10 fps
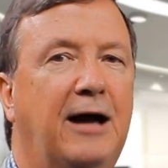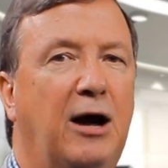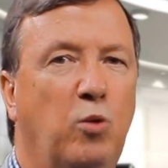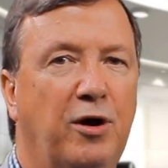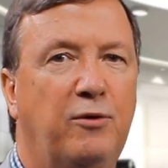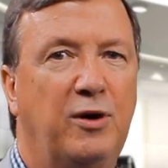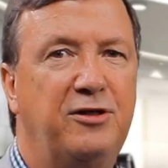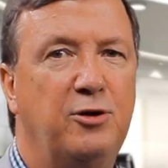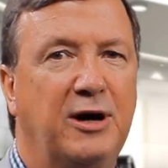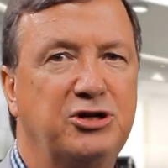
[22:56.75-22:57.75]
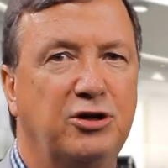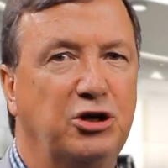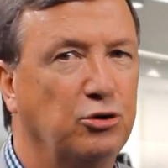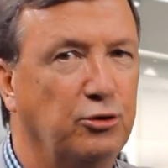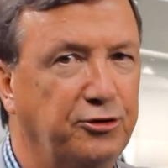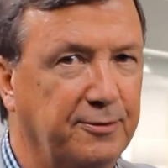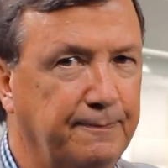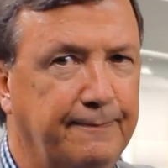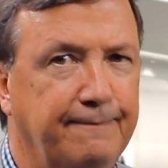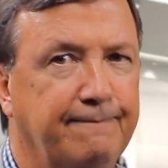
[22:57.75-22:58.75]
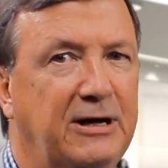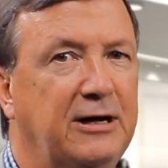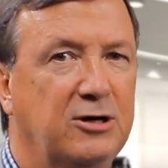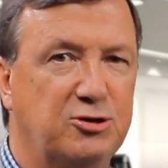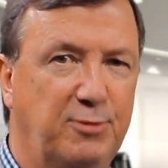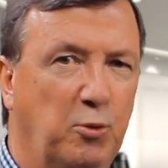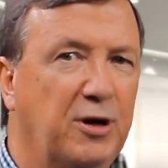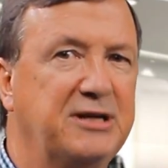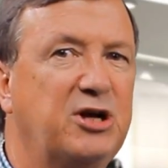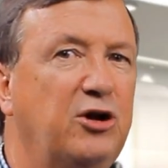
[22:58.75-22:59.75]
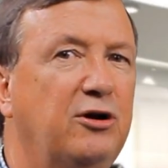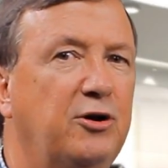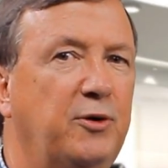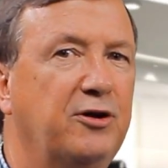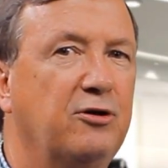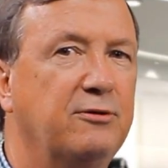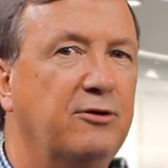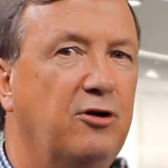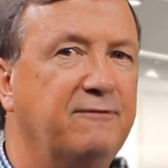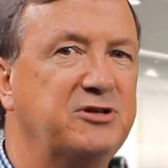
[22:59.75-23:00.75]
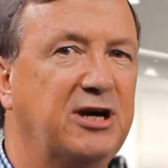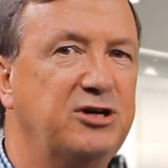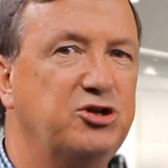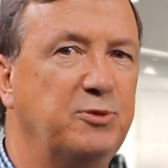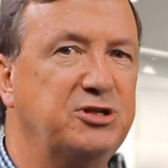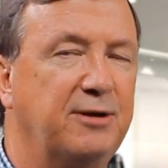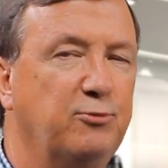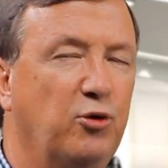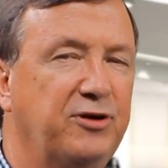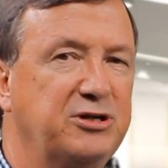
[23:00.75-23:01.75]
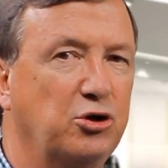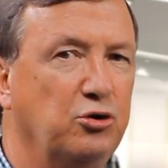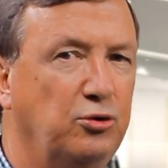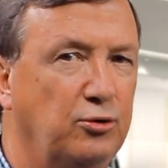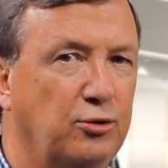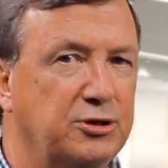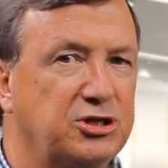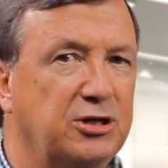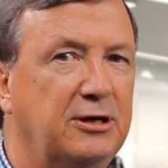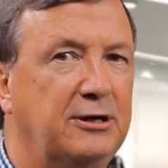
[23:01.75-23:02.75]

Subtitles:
I wonder whether you actually caught them. Because remember what I said earlier in the conversation, we said more things are caught